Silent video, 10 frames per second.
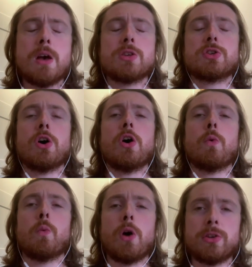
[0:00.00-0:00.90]

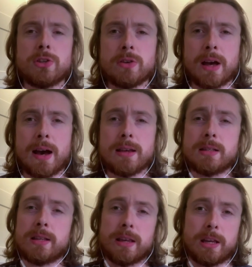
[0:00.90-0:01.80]
So, what do you
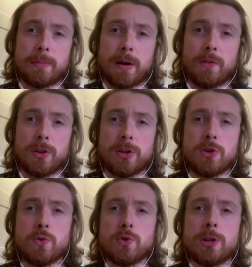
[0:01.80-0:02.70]
guys think about the
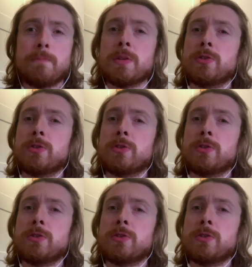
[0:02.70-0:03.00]
news?